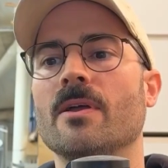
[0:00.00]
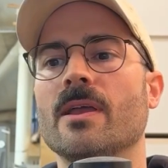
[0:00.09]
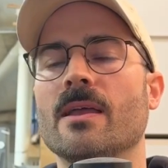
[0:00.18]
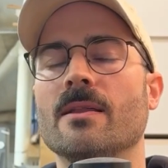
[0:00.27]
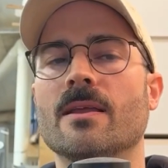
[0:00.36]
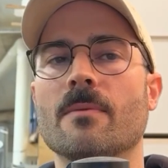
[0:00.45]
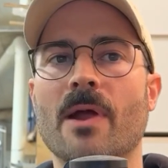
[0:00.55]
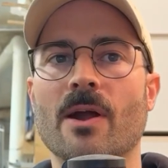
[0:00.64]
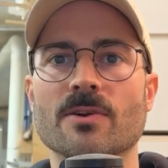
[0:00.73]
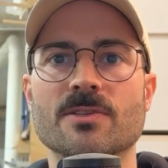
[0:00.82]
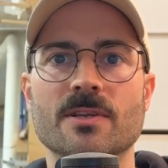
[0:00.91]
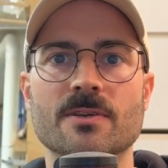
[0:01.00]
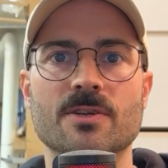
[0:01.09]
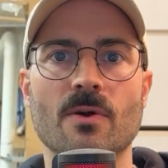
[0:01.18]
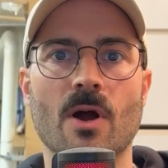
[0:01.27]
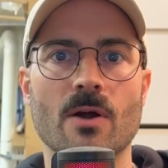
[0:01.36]
in comparison
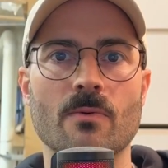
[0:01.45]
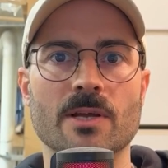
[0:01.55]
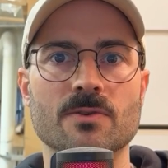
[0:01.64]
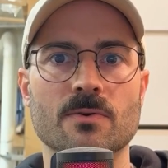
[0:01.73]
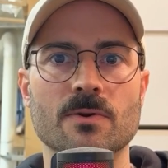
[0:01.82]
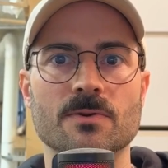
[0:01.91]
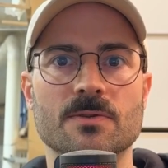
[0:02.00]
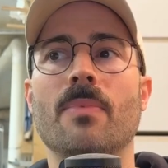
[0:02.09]
to hard wax oils.